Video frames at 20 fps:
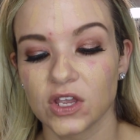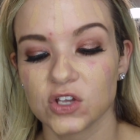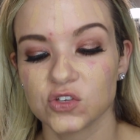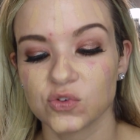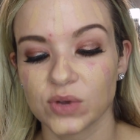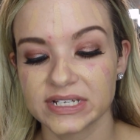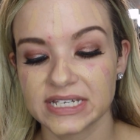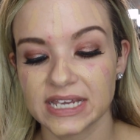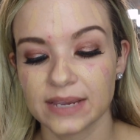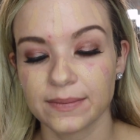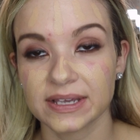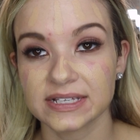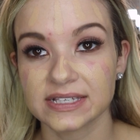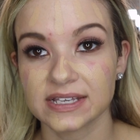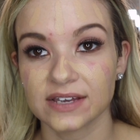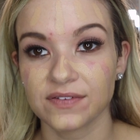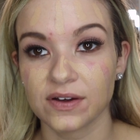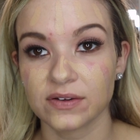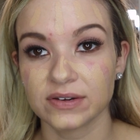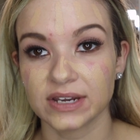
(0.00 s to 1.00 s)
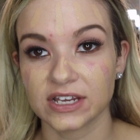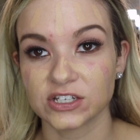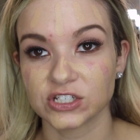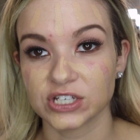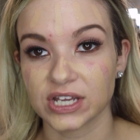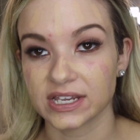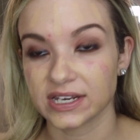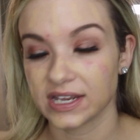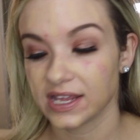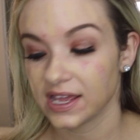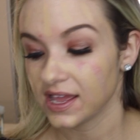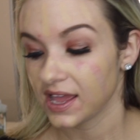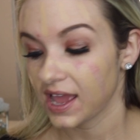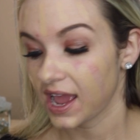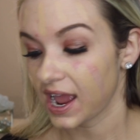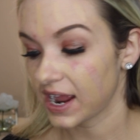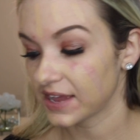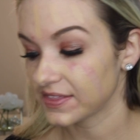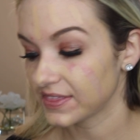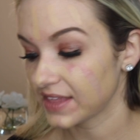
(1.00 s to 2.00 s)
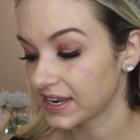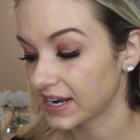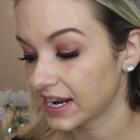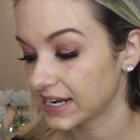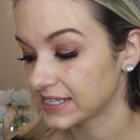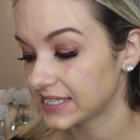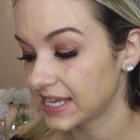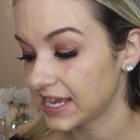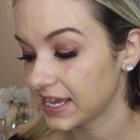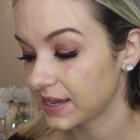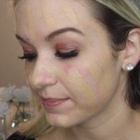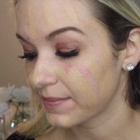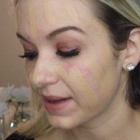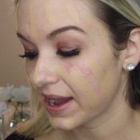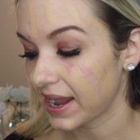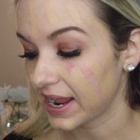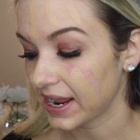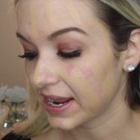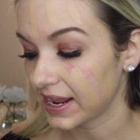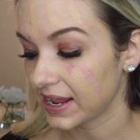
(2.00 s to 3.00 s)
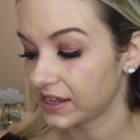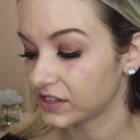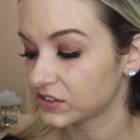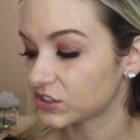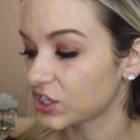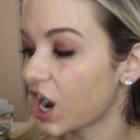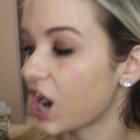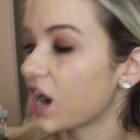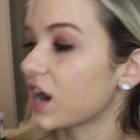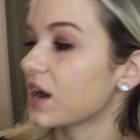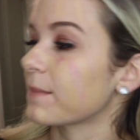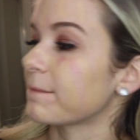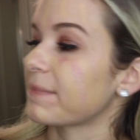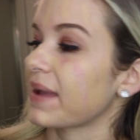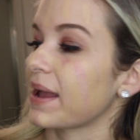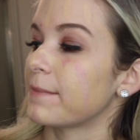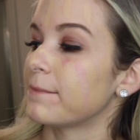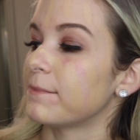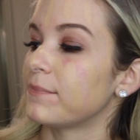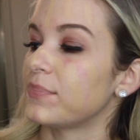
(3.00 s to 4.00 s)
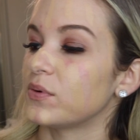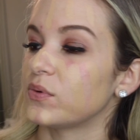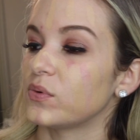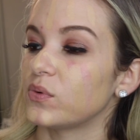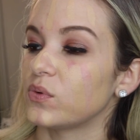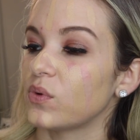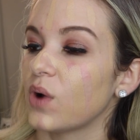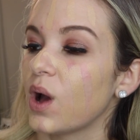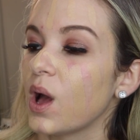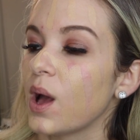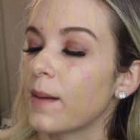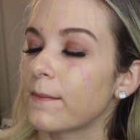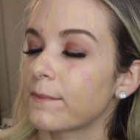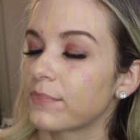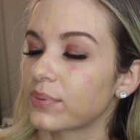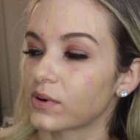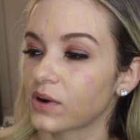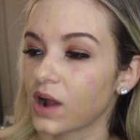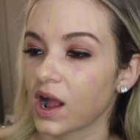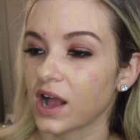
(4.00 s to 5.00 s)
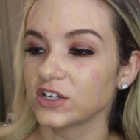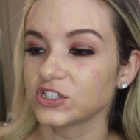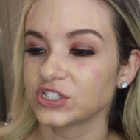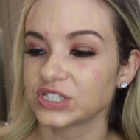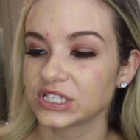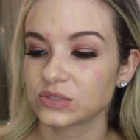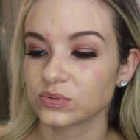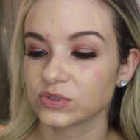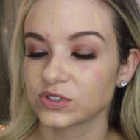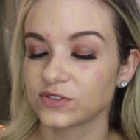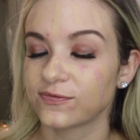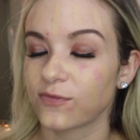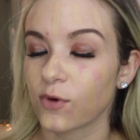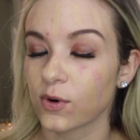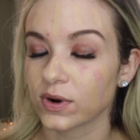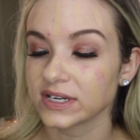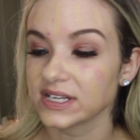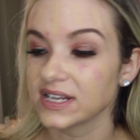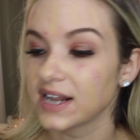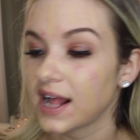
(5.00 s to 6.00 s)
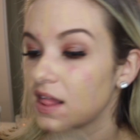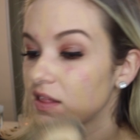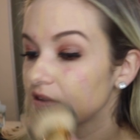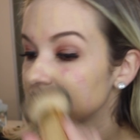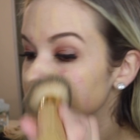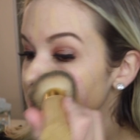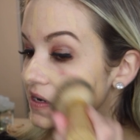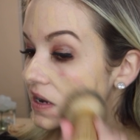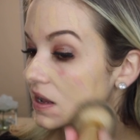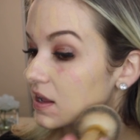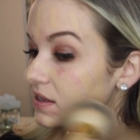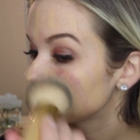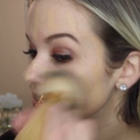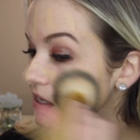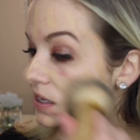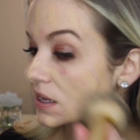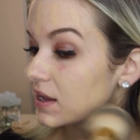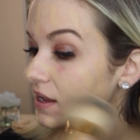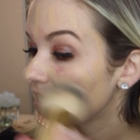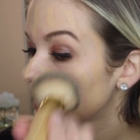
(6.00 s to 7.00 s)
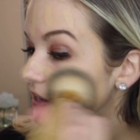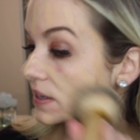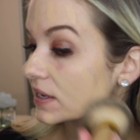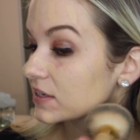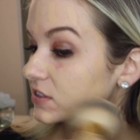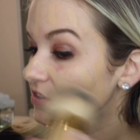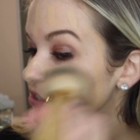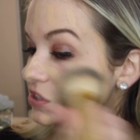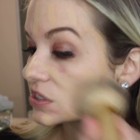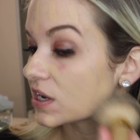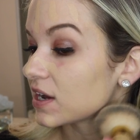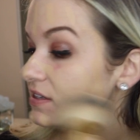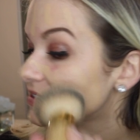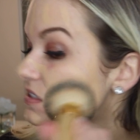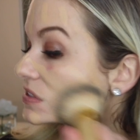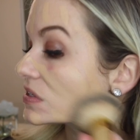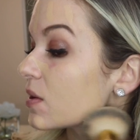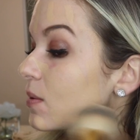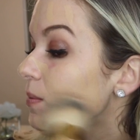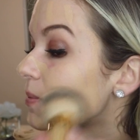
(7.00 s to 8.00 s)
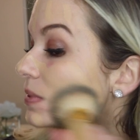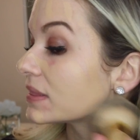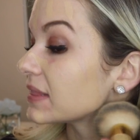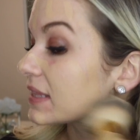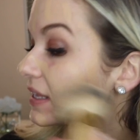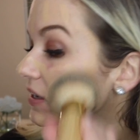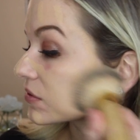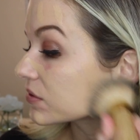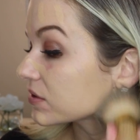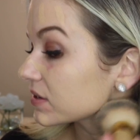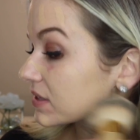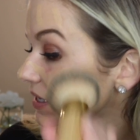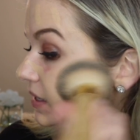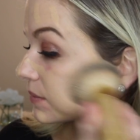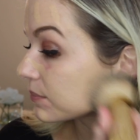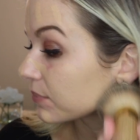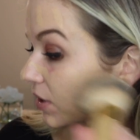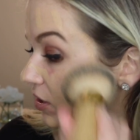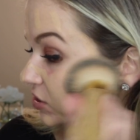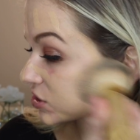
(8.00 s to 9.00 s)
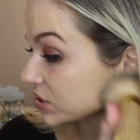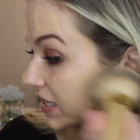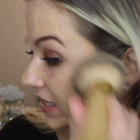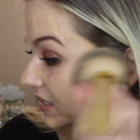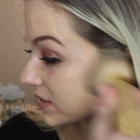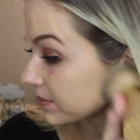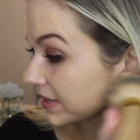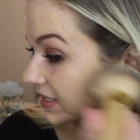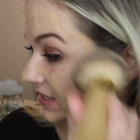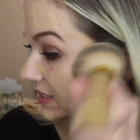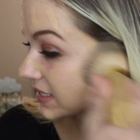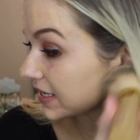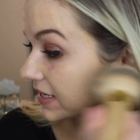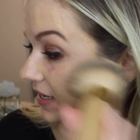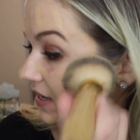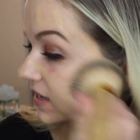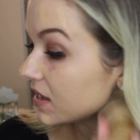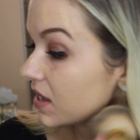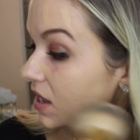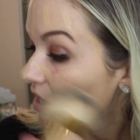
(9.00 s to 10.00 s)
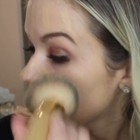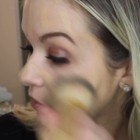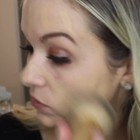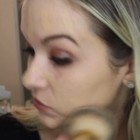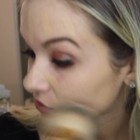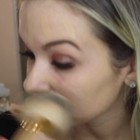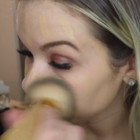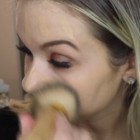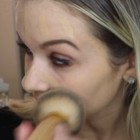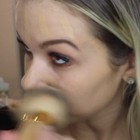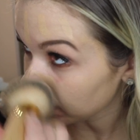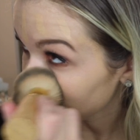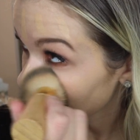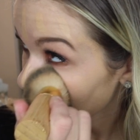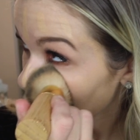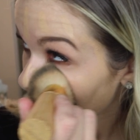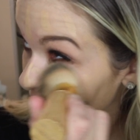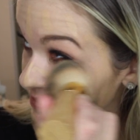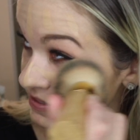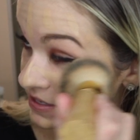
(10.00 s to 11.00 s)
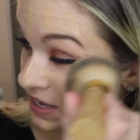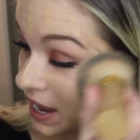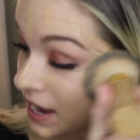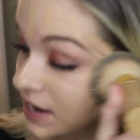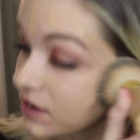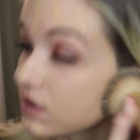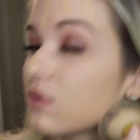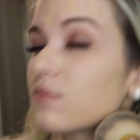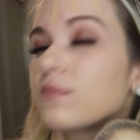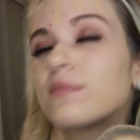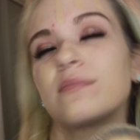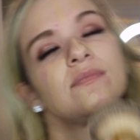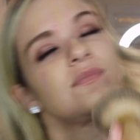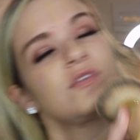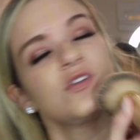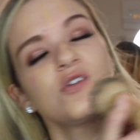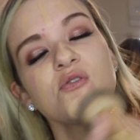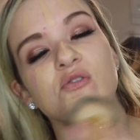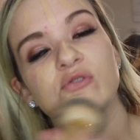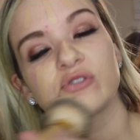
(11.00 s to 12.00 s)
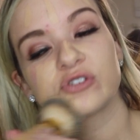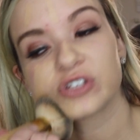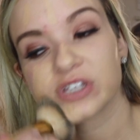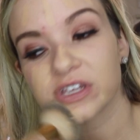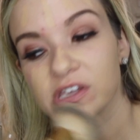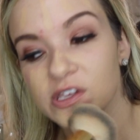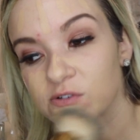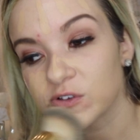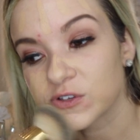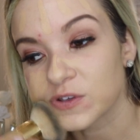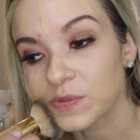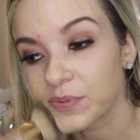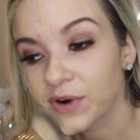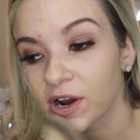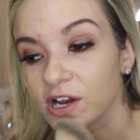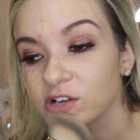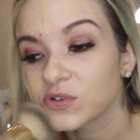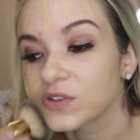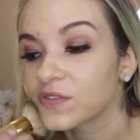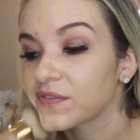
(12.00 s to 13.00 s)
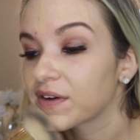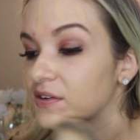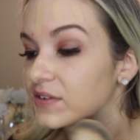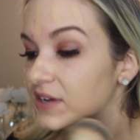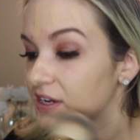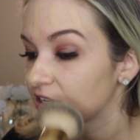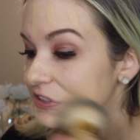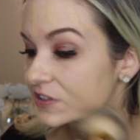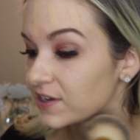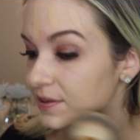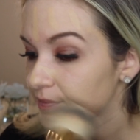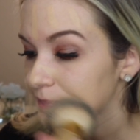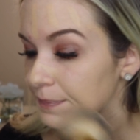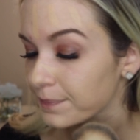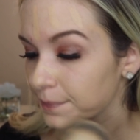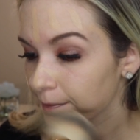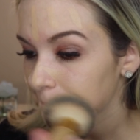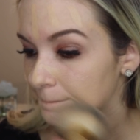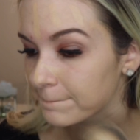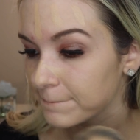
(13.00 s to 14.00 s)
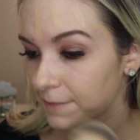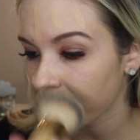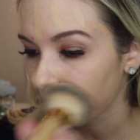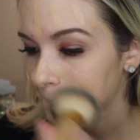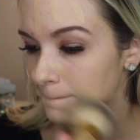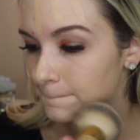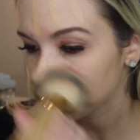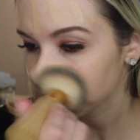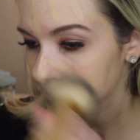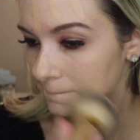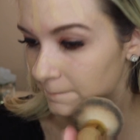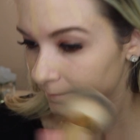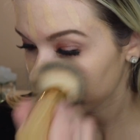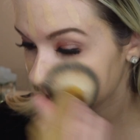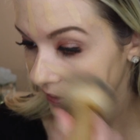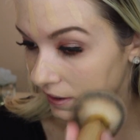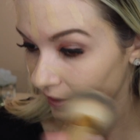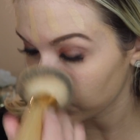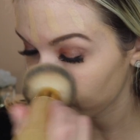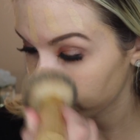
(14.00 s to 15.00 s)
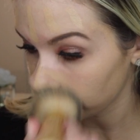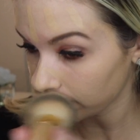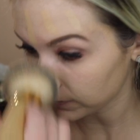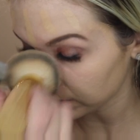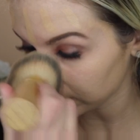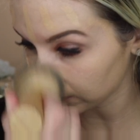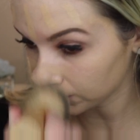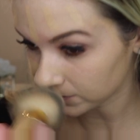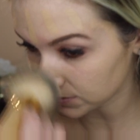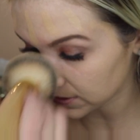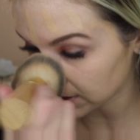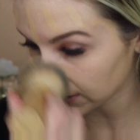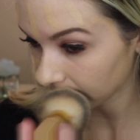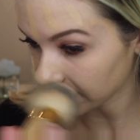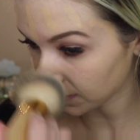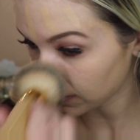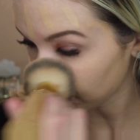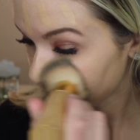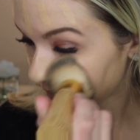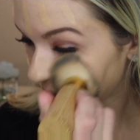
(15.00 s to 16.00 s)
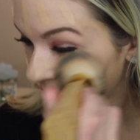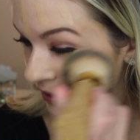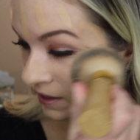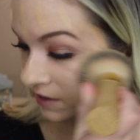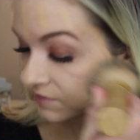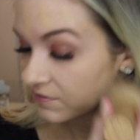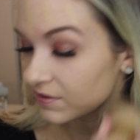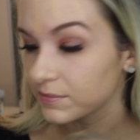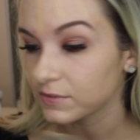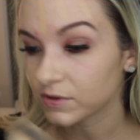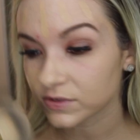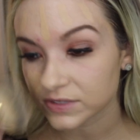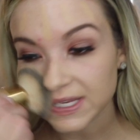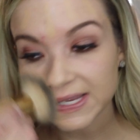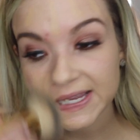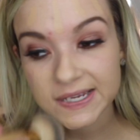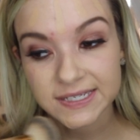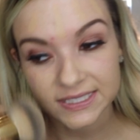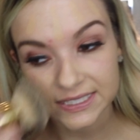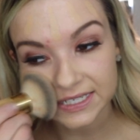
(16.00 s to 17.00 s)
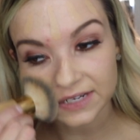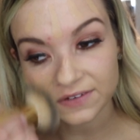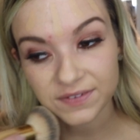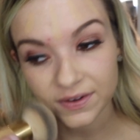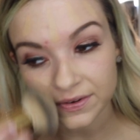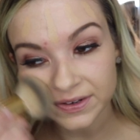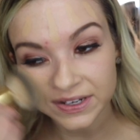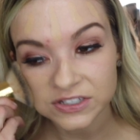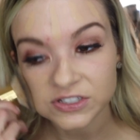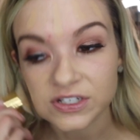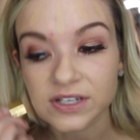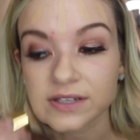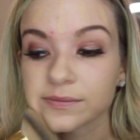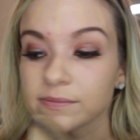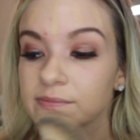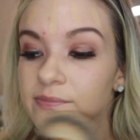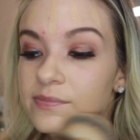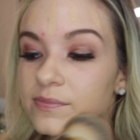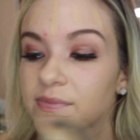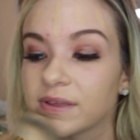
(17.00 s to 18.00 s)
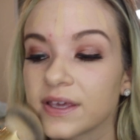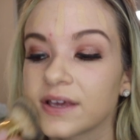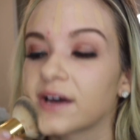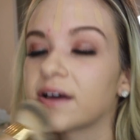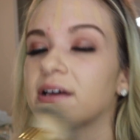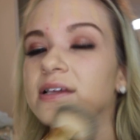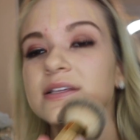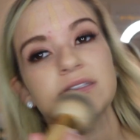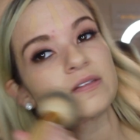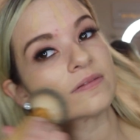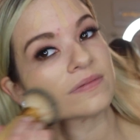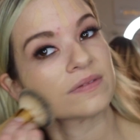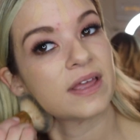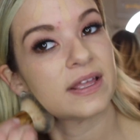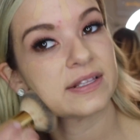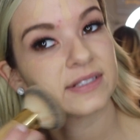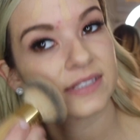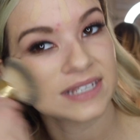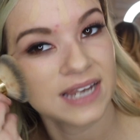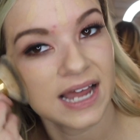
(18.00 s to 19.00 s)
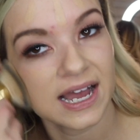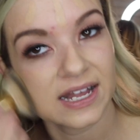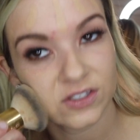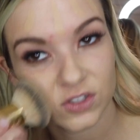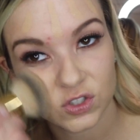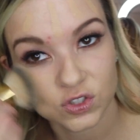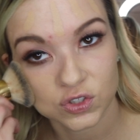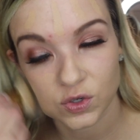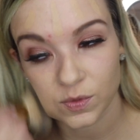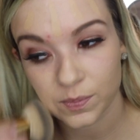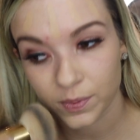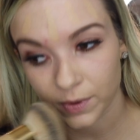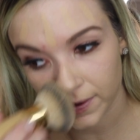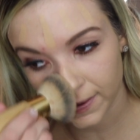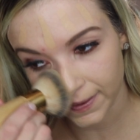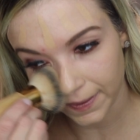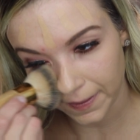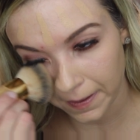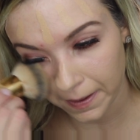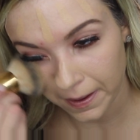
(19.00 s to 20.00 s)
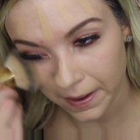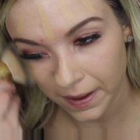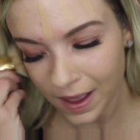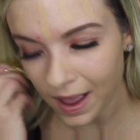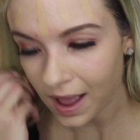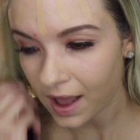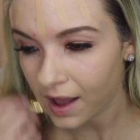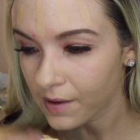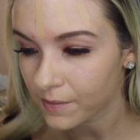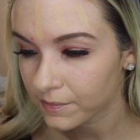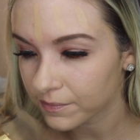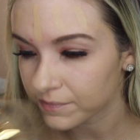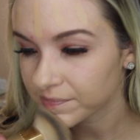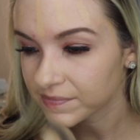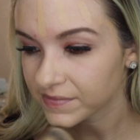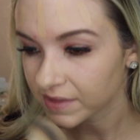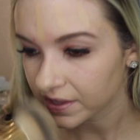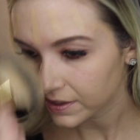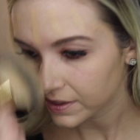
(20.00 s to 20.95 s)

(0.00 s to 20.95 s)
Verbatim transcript: So I take my stick foundation and then I take my Tarte Bamboo brush. This was $40 at Ulta and I just literally brush it into my skin, which is funny because I don't usually use a brush with foundation, but I will use it if I'm using a stick foundation because it's not super, um,